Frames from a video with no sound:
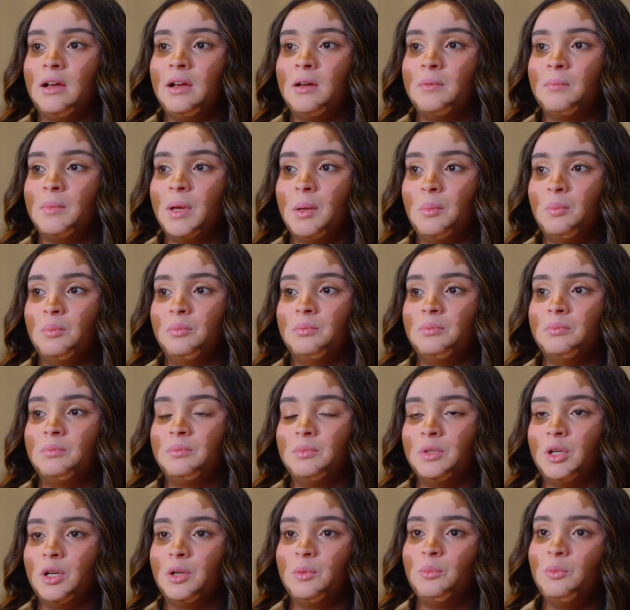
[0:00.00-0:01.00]
am,
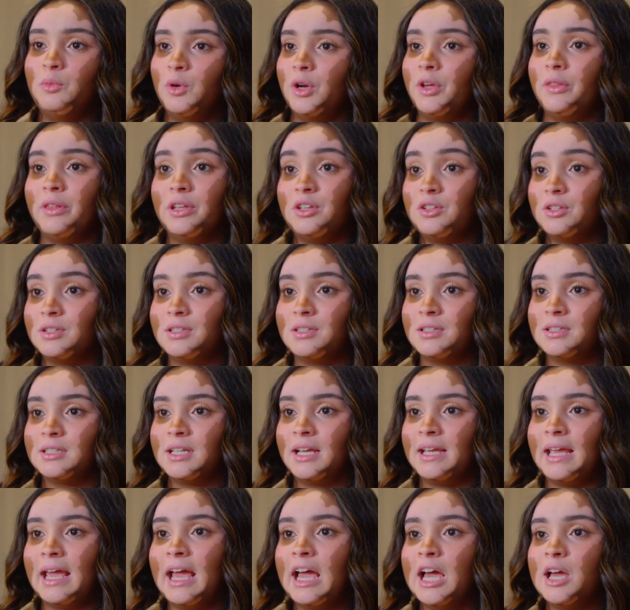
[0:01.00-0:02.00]
you know, worthy just as
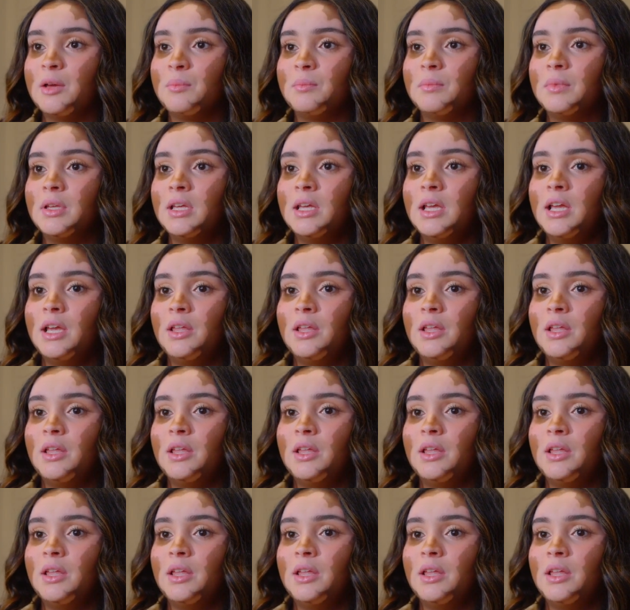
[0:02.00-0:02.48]
I am,